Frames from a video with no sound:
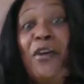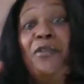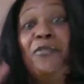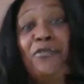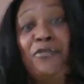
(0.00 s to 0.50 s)

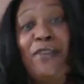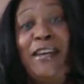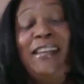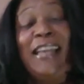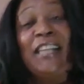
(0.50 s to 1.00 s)

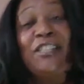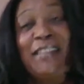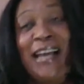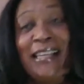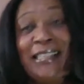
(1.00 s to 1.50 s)
three
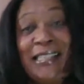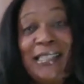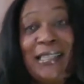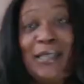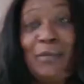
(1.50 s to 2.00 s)
nationalities
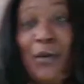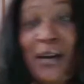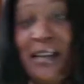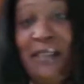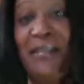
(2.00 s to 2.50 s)
this
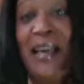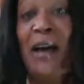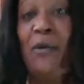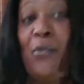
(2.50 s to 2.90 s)
morning that